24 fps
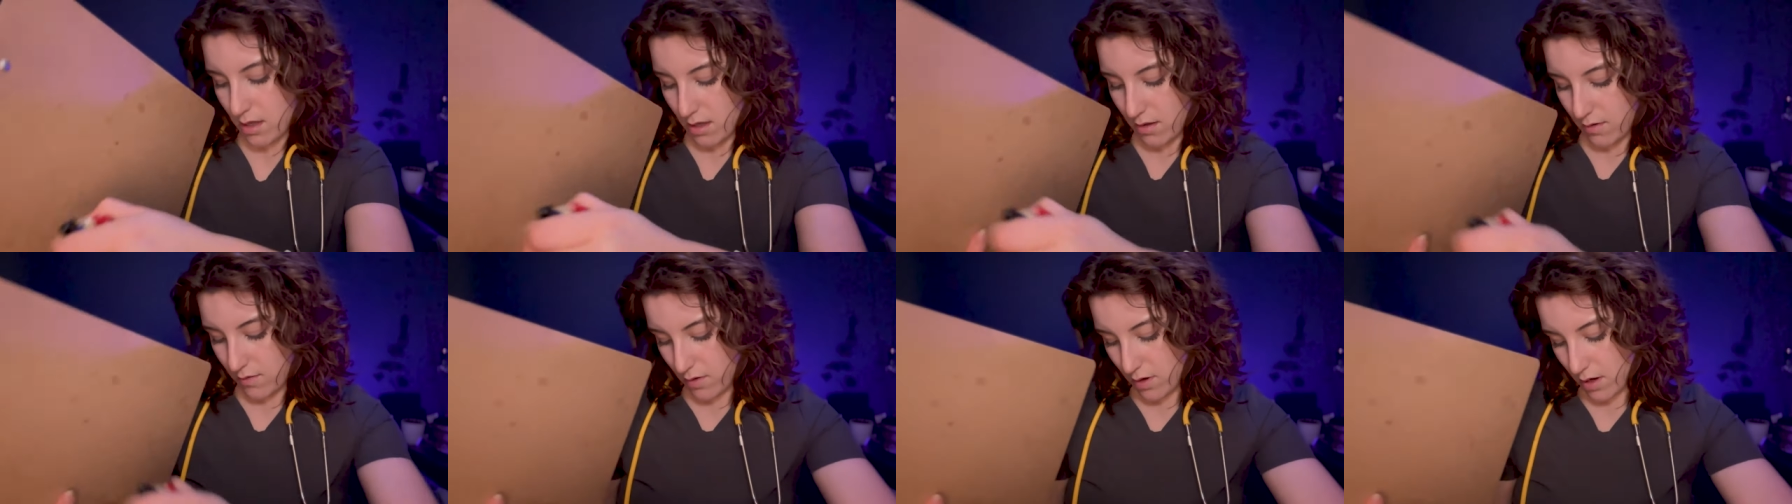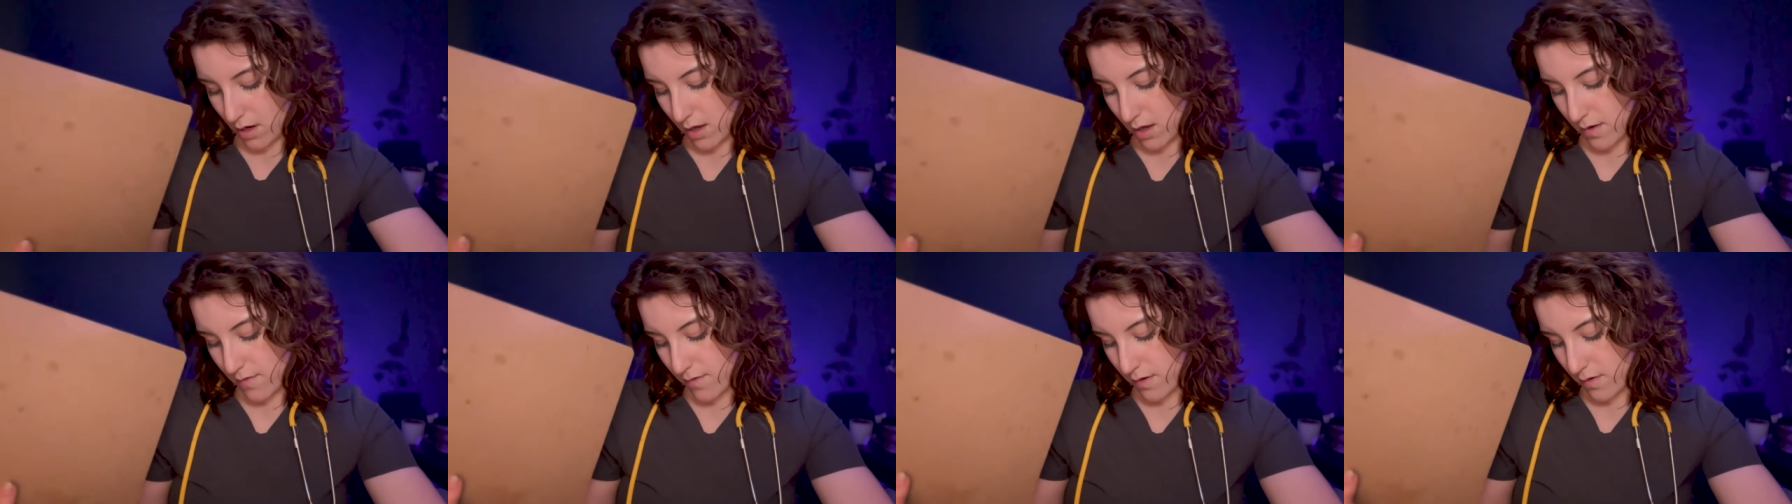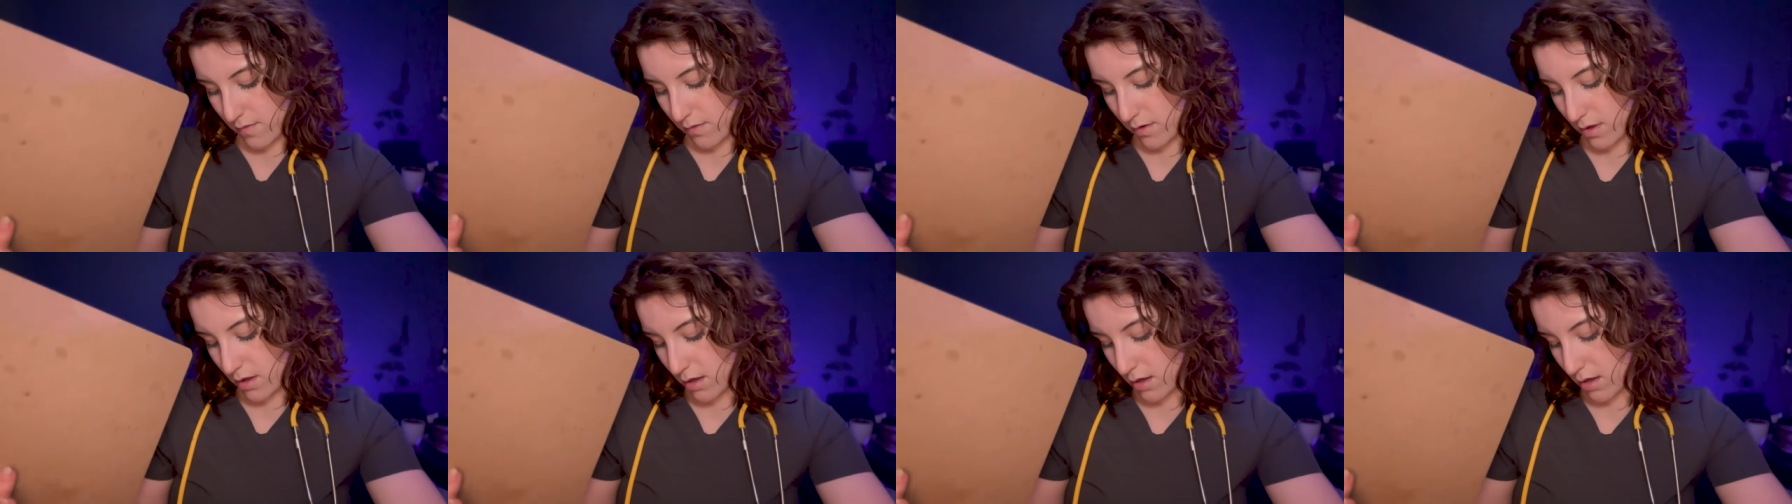so I have
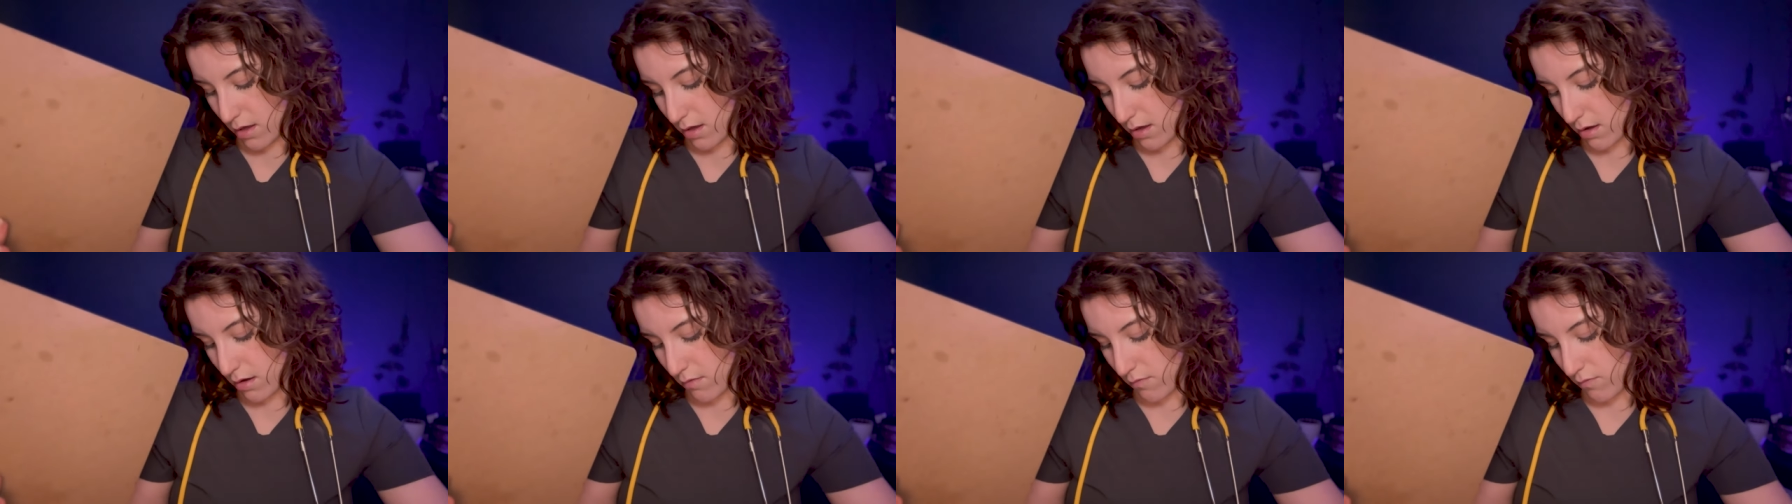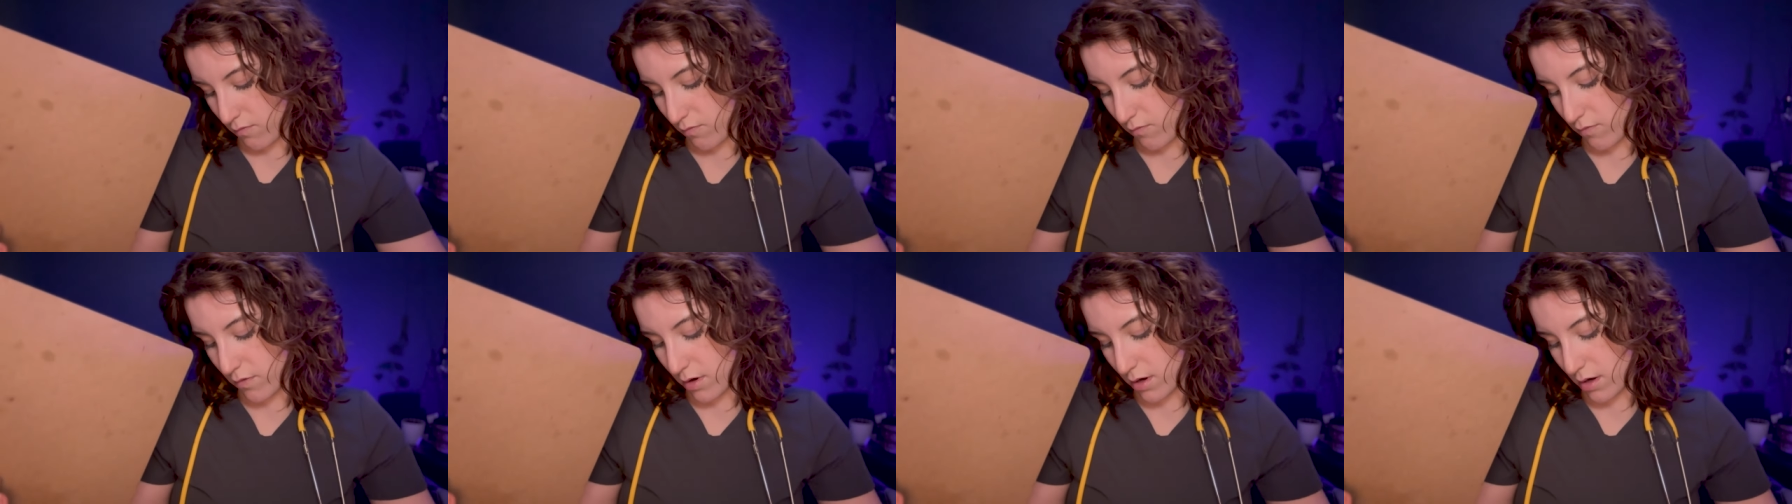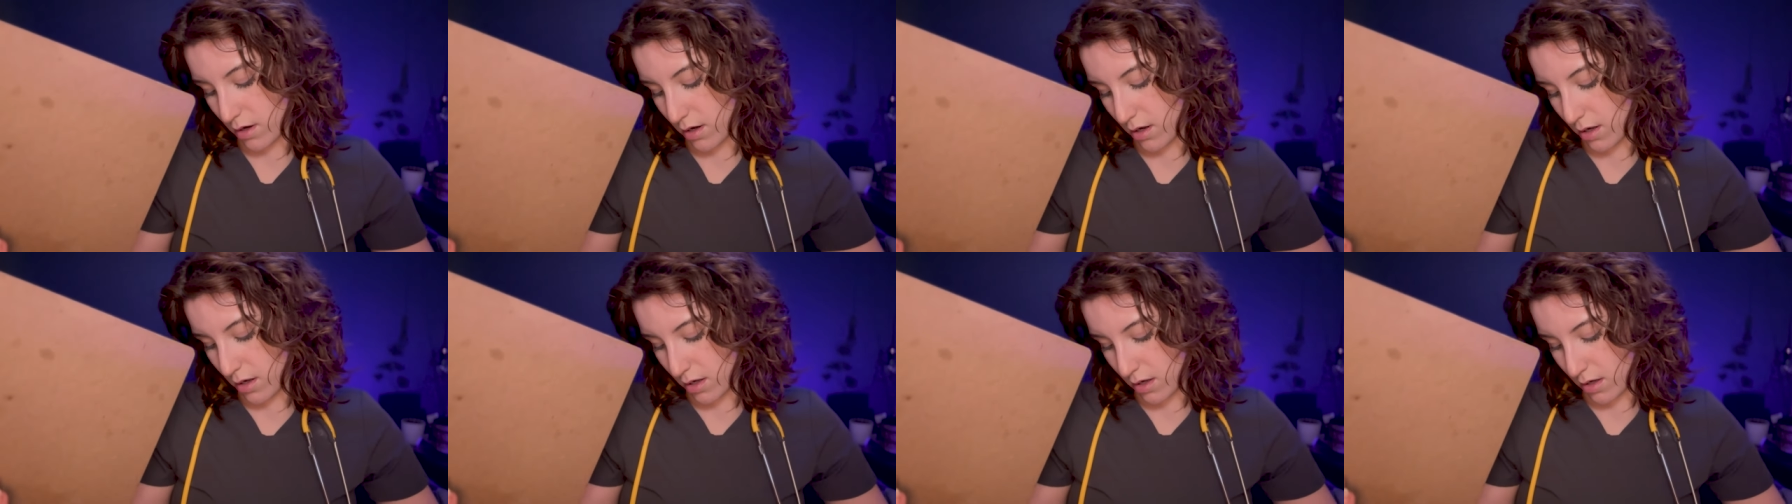everything
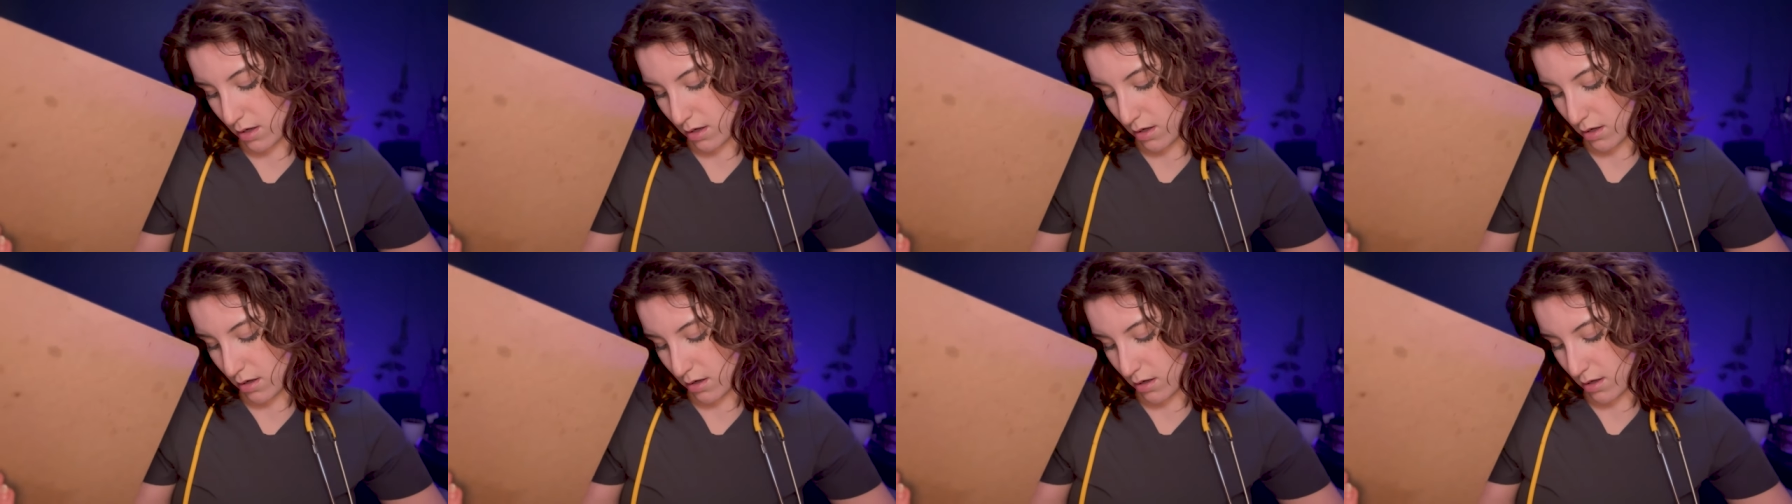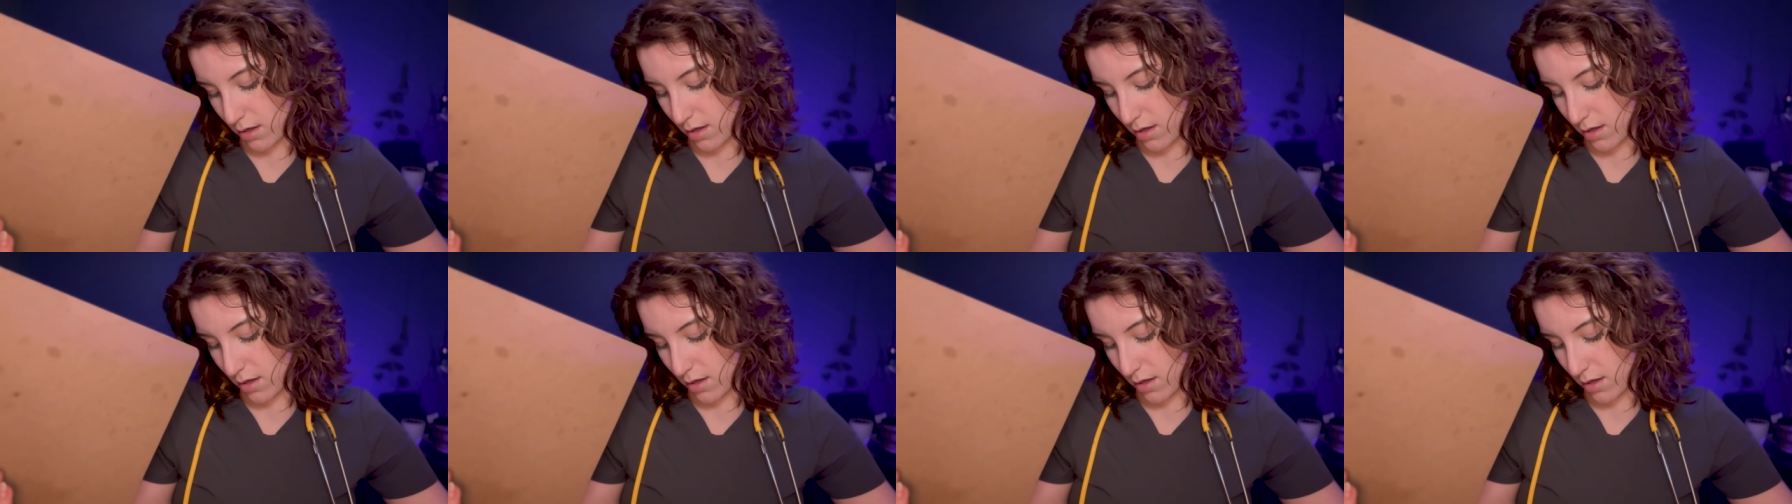ready.